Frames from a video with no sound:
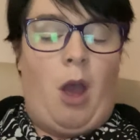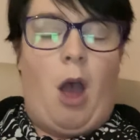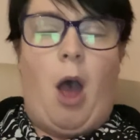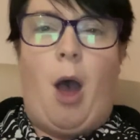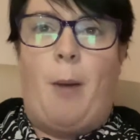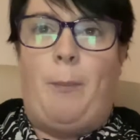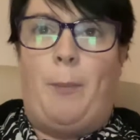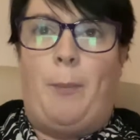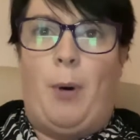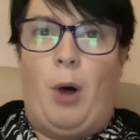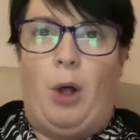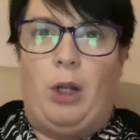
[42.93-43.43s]

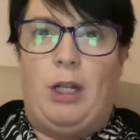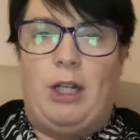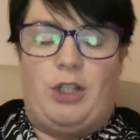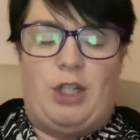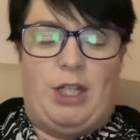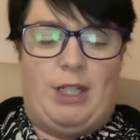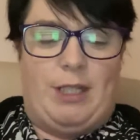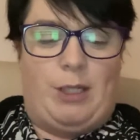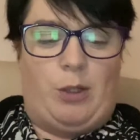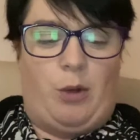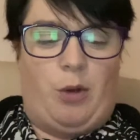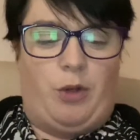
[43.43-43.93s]

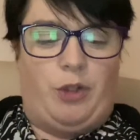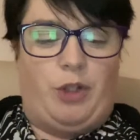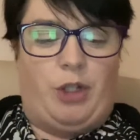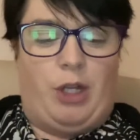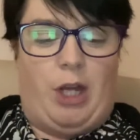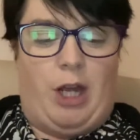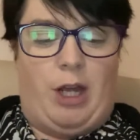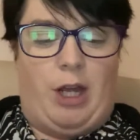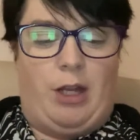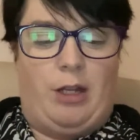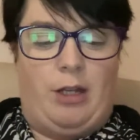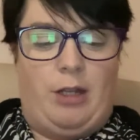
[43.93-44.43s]
Apologies,
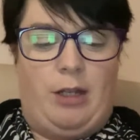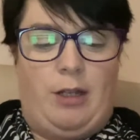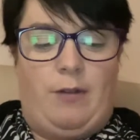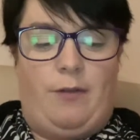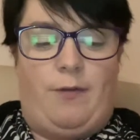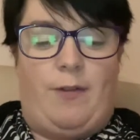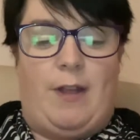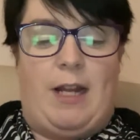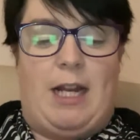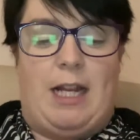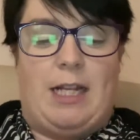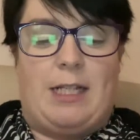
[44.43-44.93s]
Koshka.
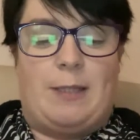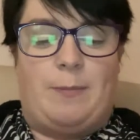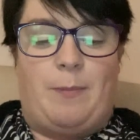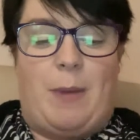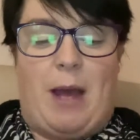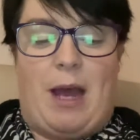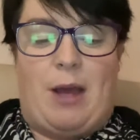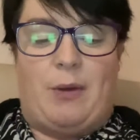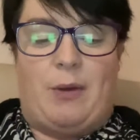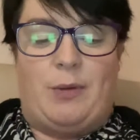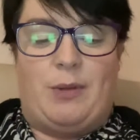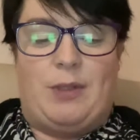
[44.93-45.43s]
Felix
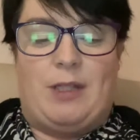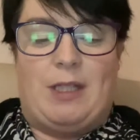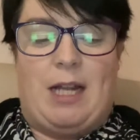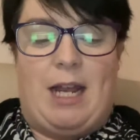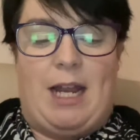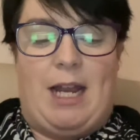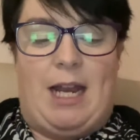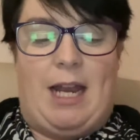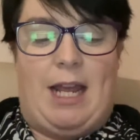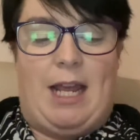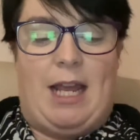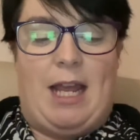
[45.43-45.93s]
bows
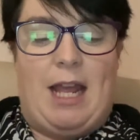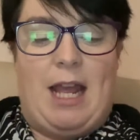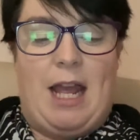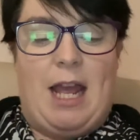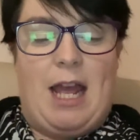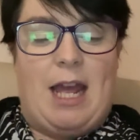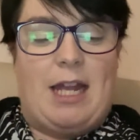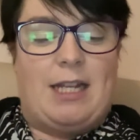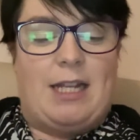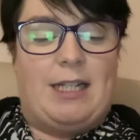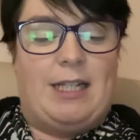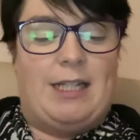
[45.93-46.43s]
slightly,
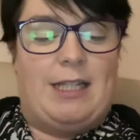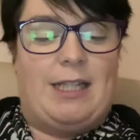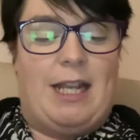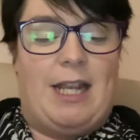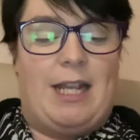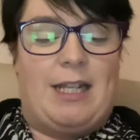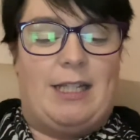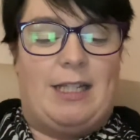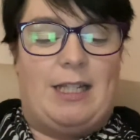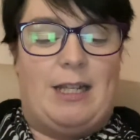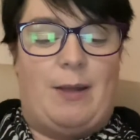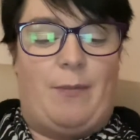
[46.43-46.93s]
and his
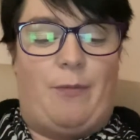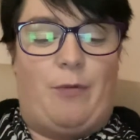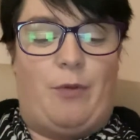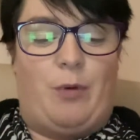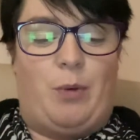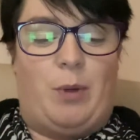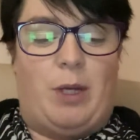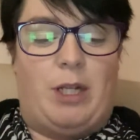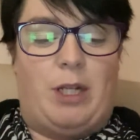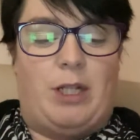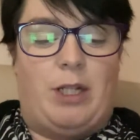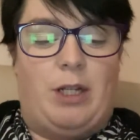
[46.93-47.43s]
ears dip
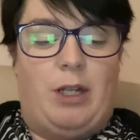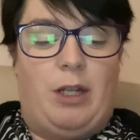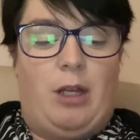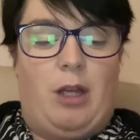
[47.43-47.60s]
forward.